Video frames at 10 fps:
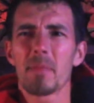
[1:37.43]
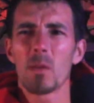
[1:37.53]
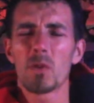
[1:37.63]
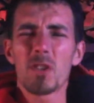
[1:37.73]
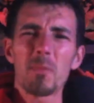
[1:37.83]

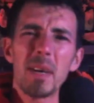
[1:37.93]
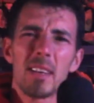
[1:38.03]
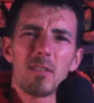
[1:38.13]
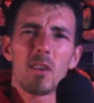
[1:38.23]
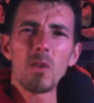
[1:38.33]
which is being
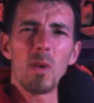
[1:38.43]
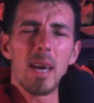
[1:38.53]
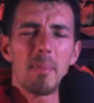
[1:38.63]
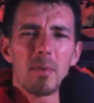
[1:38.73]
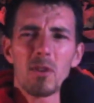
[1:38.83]
a total
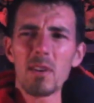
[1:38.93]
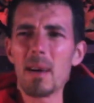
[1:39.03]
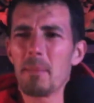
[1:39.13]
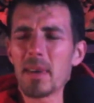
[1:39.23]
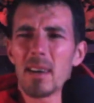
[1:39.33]

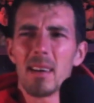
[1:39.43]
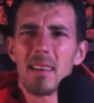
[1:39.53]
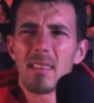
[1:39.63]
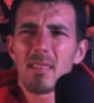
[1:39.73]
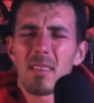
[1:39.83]
hypocrite
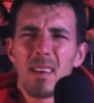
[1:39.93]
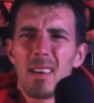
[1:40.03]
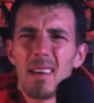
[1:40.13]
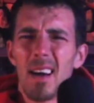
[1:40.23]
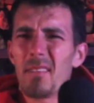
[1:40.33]
because
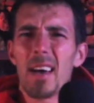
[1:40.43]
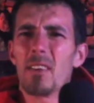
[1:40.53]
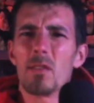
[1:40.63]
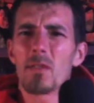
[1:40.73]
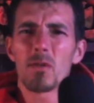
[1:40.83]
I've had over